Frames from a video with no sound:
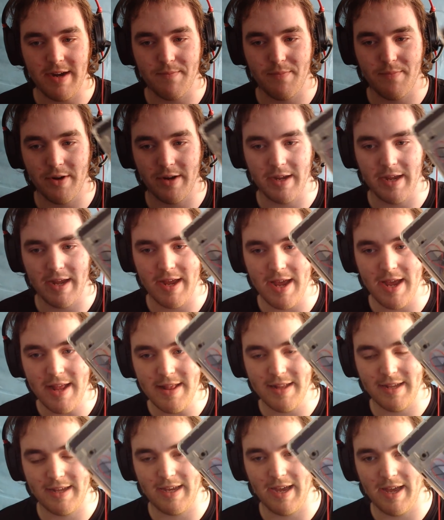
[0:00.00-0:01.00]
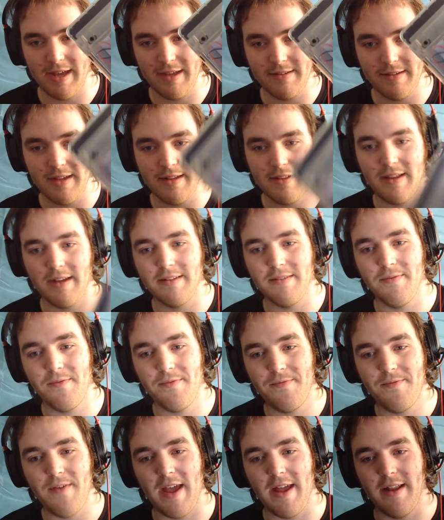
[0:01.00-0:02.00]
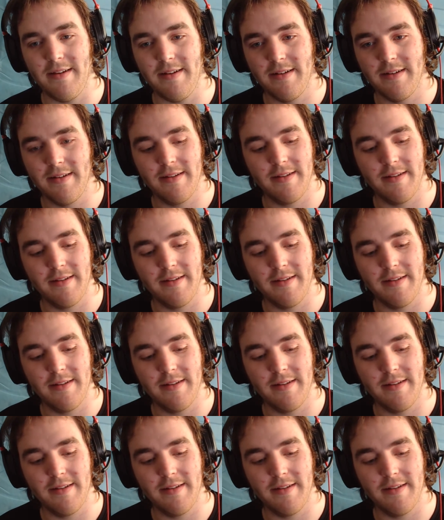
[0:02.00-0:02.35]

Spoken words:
and putting it in the case, it doesn't fit.